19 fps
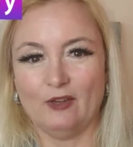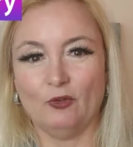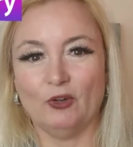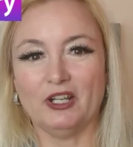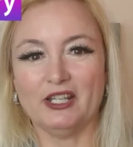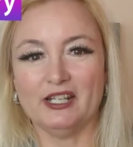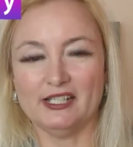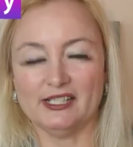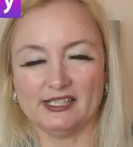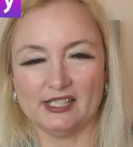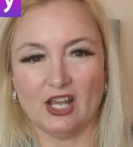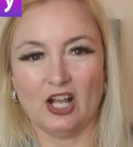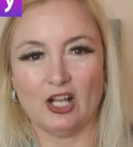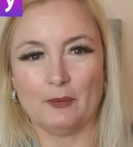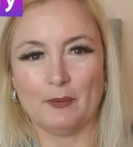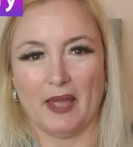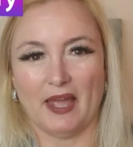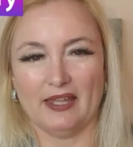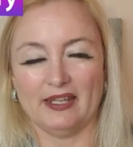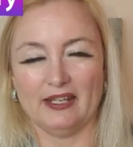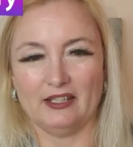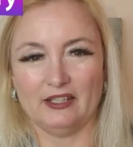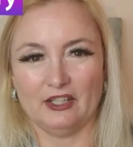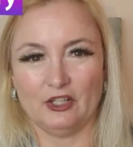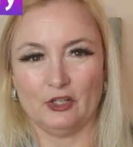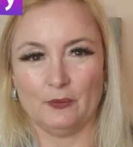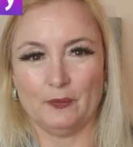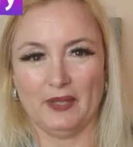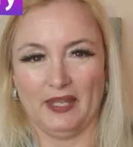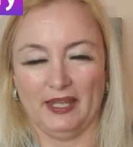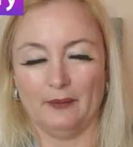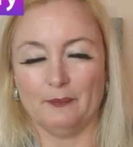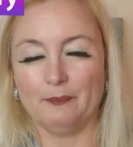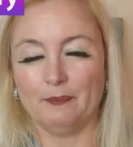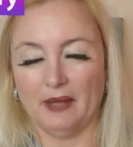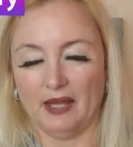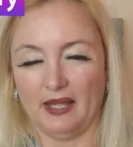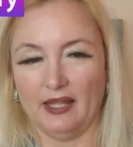we're going to talk about in a little bit,
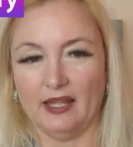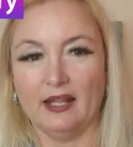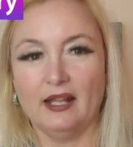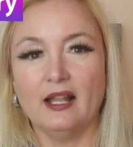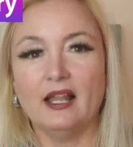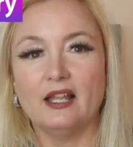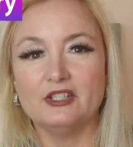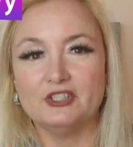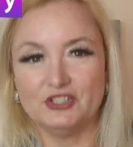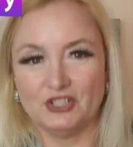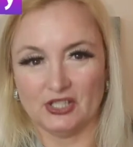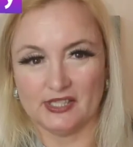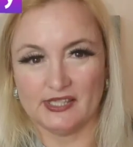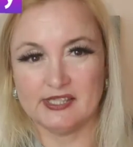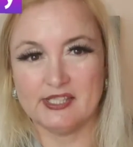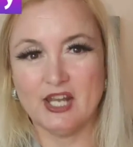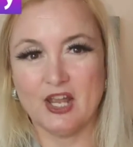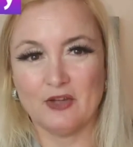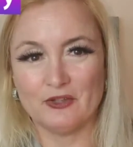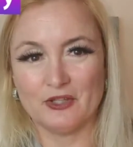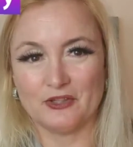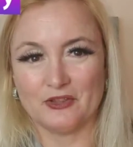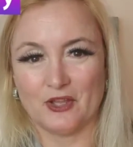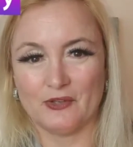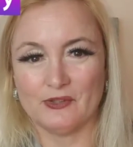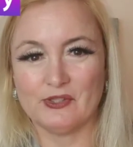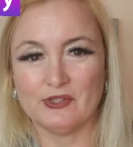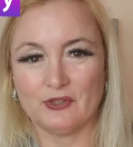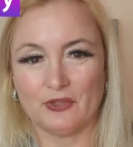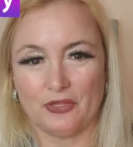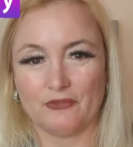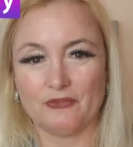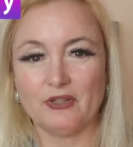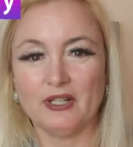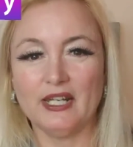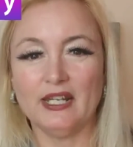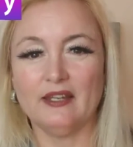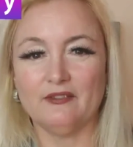but just know that those are
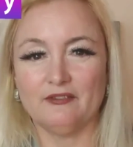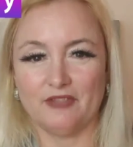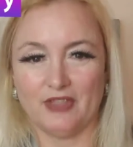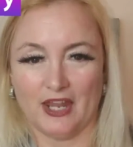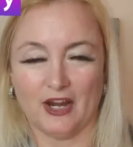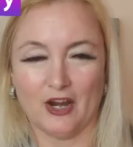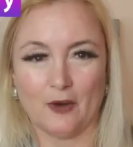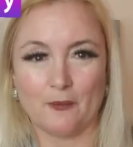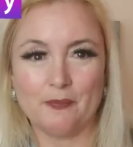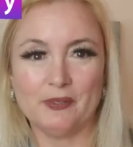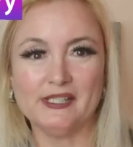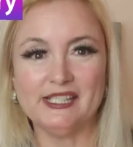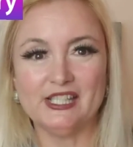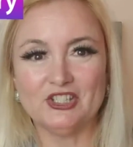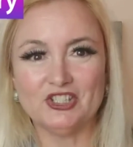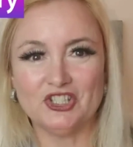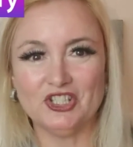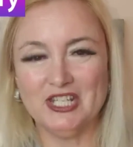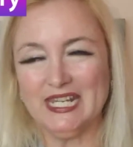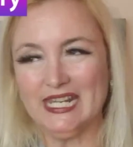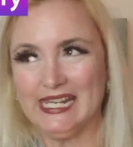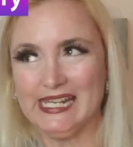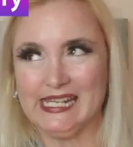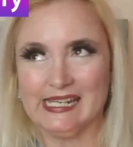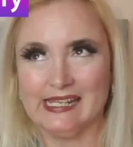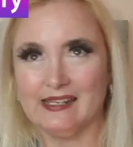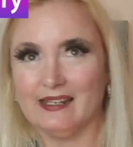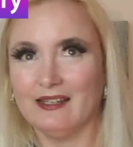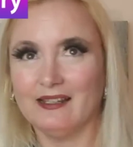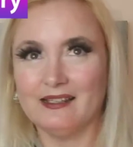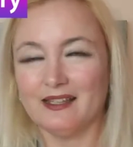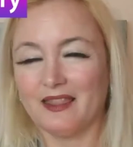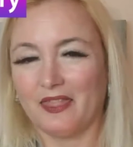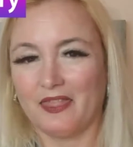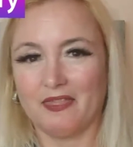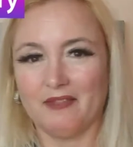three of their positioning